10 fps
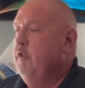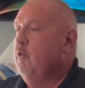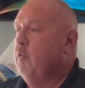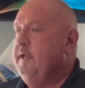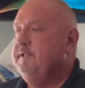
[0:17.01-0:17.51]
The
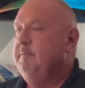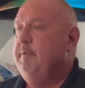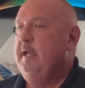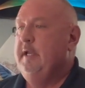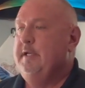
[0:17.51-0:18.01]
reason
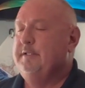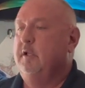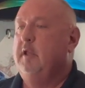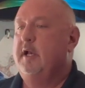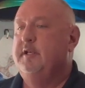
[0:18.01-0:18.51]
being is a
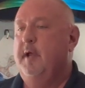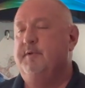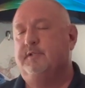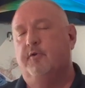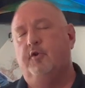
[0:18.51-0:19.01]
lot of time
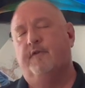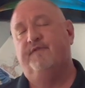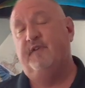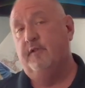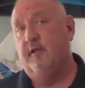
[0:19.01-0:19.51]
as though you're
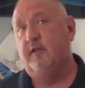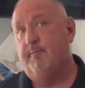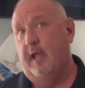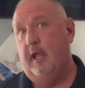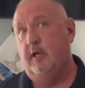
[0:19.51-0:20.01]
feeling the
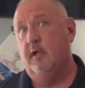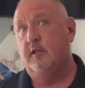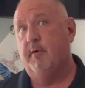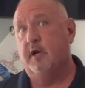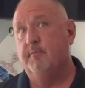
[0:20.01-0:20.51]
pain in
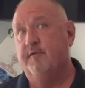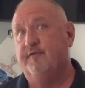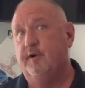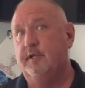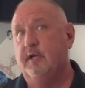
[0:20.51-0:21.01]
the bottom of the
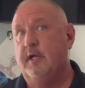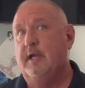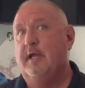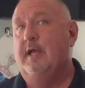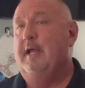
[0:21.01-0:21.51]
foot,
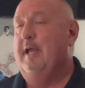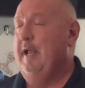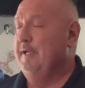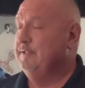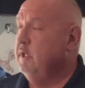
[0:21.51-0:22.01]
it
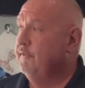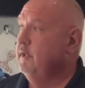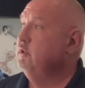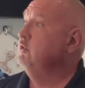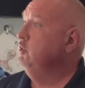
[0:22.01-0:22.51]
has
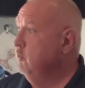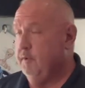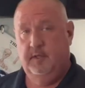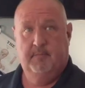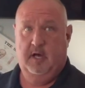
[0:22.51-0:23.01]
nothing to do
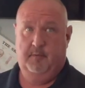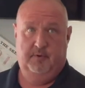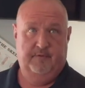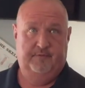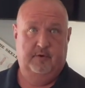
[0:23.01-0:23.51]
with the bottom
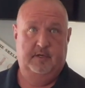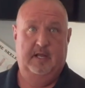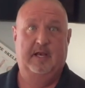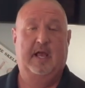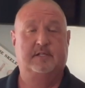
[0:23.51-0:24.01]
of the foot.
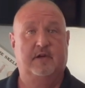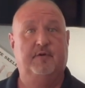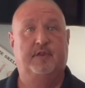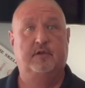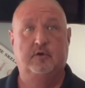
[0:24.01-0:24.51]
It has
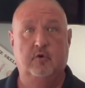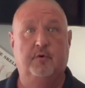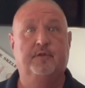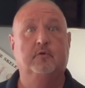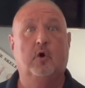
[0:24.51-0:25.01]
everything to do
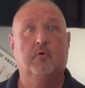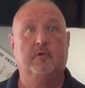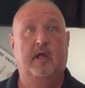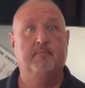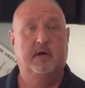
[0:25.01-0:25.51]
with the lower
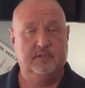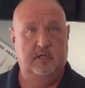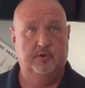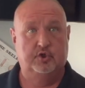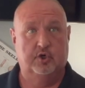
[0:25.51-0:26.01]
leg
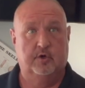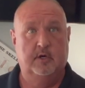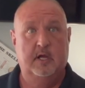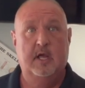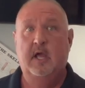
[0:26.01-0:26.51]
musculature
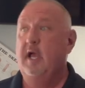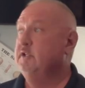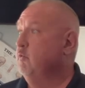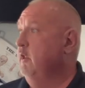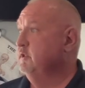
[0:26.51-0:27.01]

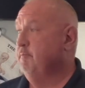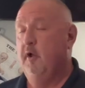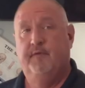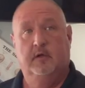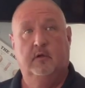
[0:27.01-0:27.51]
as well as
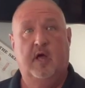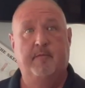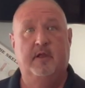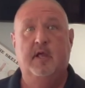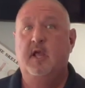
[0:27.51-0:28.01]
pelvic
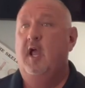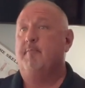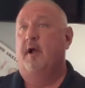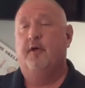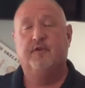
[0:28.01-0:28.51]
alignment. In
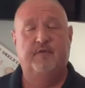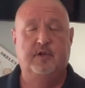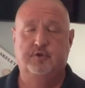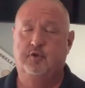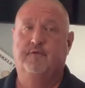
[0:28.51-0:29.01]
my other
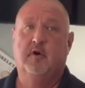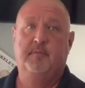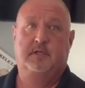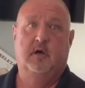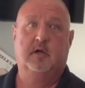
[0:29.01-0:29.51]
videos, you've heard
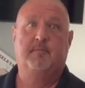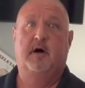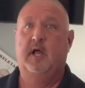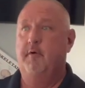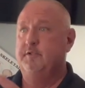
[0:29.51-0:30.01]
me talk
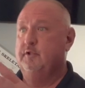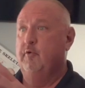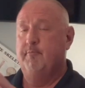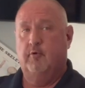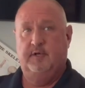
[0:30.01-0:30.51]
about how it's
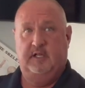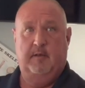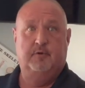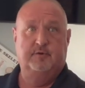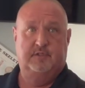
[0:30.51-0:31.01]
so important to
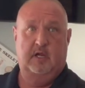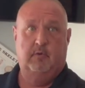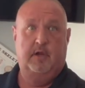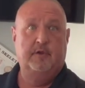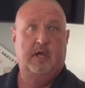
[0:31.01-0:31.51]
keep those
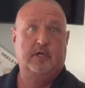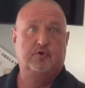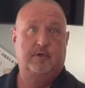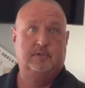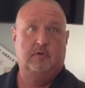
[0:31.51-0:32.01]
sacroiliac
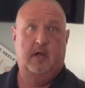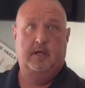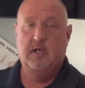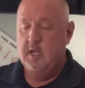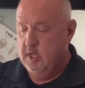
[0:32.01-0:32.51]
joints aligned.